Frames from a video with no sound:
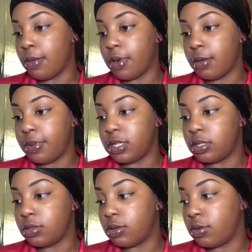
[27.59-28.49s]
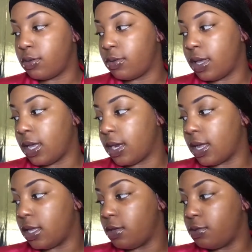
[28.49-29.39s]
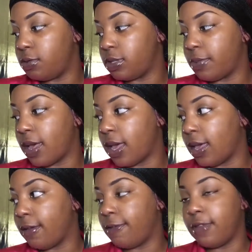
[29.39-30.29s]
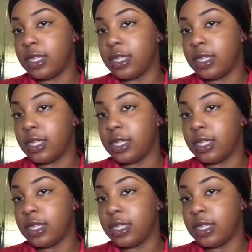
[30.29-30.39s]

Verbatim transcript: eyebrow pencil and I used my